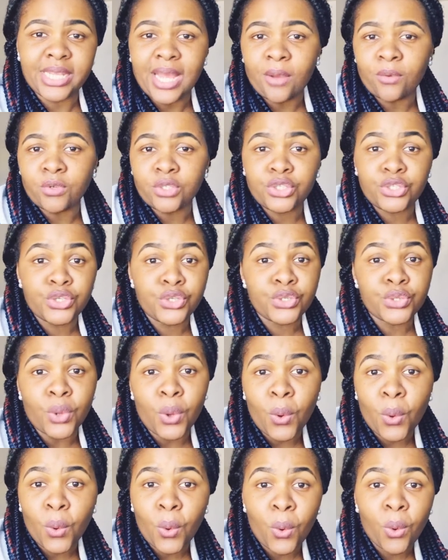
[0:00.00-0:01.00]
I was just
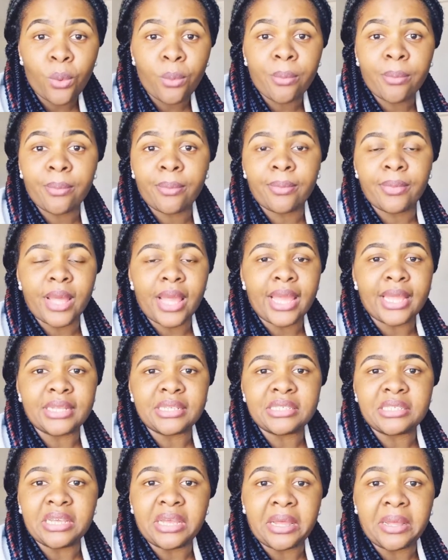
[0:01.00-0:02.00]
home
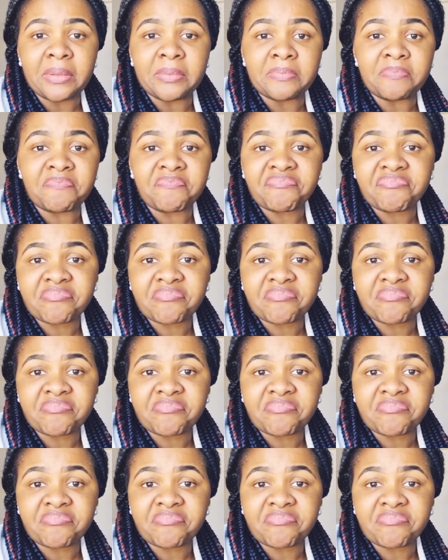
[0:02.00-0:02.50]
and